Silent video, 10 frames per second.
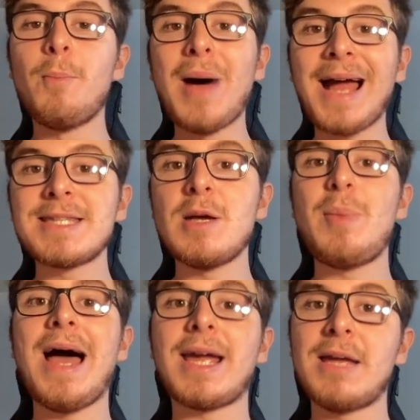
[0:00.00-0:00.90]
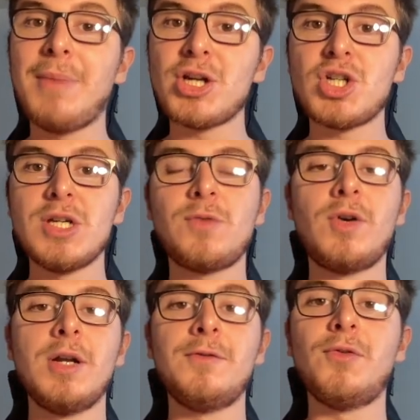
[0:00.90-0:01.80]
back to back in match days
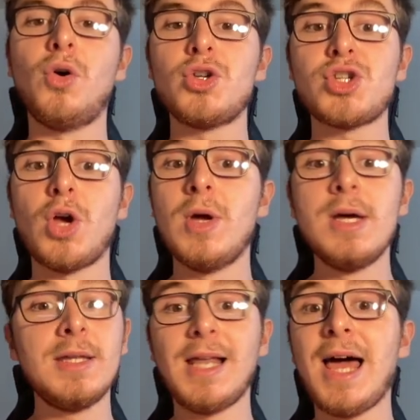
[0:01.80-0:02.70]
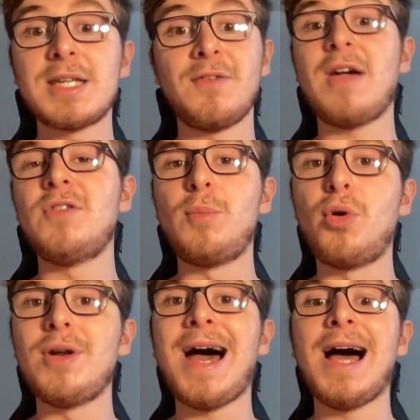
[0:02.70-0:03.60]
3 and 4, so the likes of Kevin De
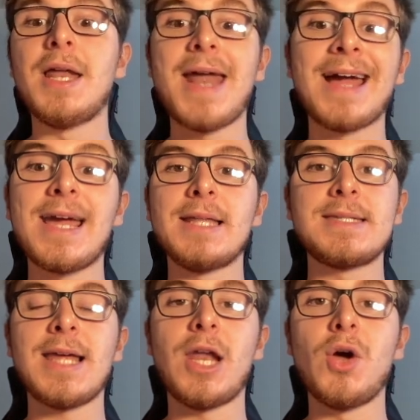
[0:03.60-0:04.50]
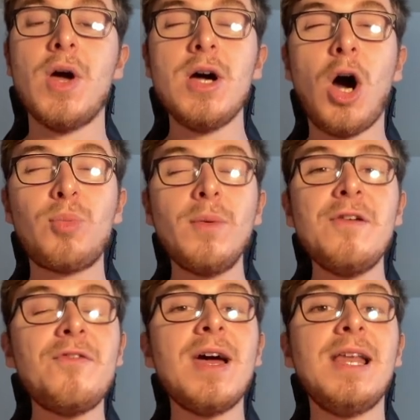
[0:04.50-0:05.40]
Bruyne, Haaland and Cancelo are
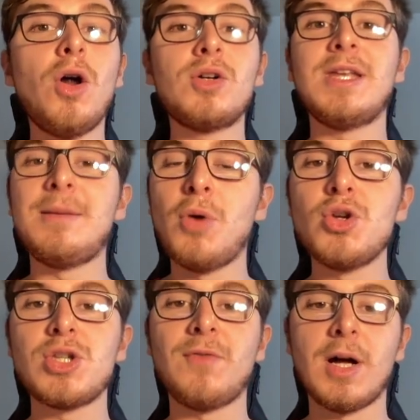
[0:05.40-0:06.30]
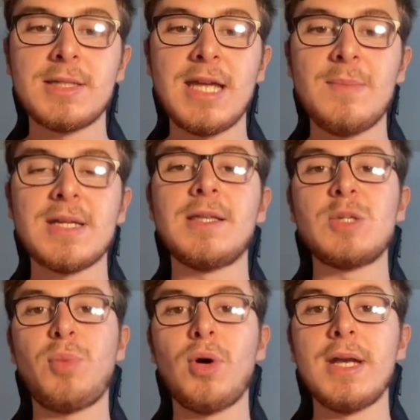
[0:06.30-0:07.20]
probably fairly locked in most of our teams at
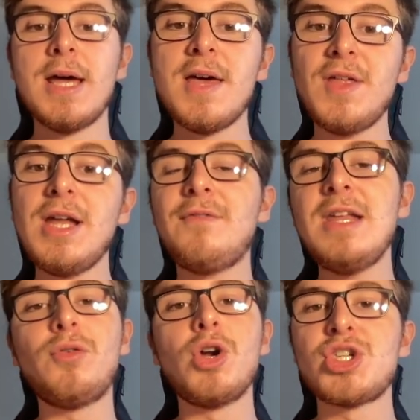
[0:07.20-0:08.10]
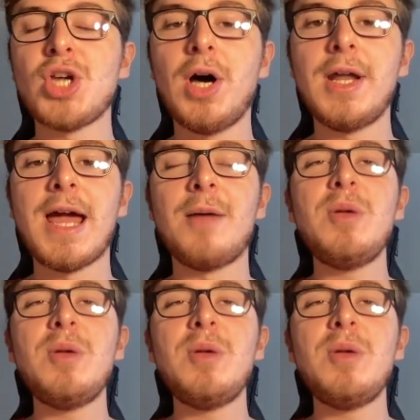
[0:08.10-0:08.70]
this point. Then you have Leroy Sané, and